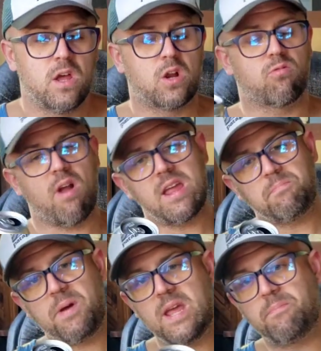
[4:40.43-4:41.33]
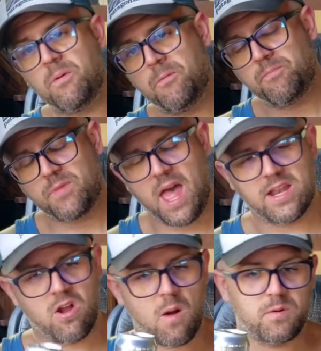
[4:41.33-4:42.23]
Great people.
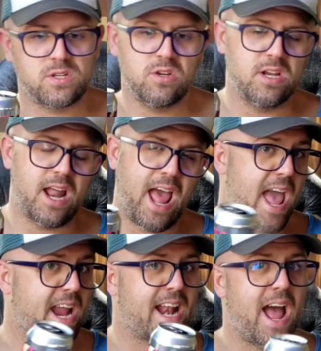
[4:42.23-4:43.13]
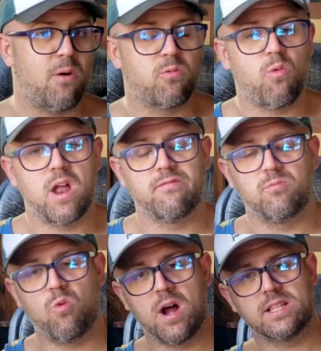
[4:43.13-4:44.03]
Had the opportunity to hang out with one of
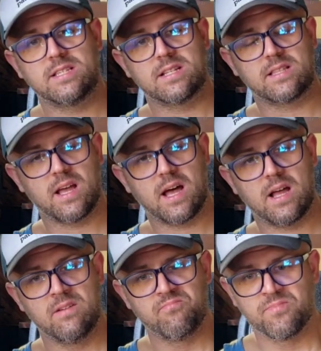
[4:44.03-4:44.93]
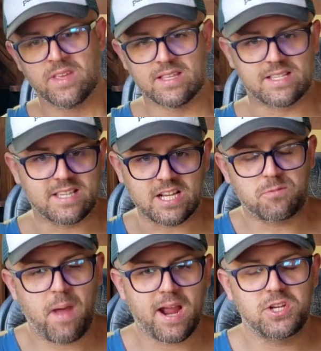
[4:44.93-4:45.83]
them once at the
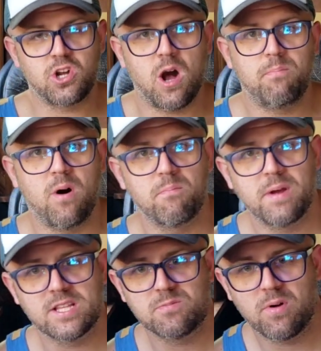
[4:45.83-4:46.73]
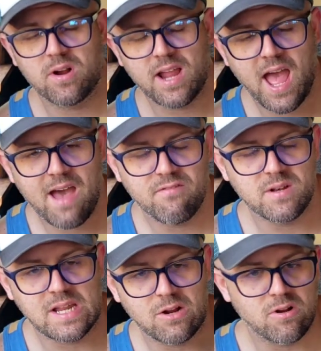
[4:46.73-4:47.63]
six-pack shop on Pittsburgh Ave
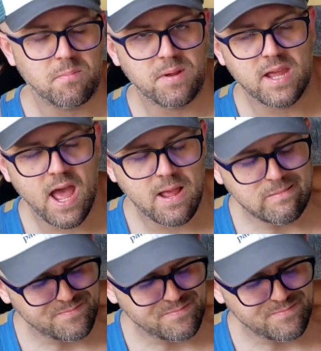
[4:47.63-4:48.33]
in Erie, PA.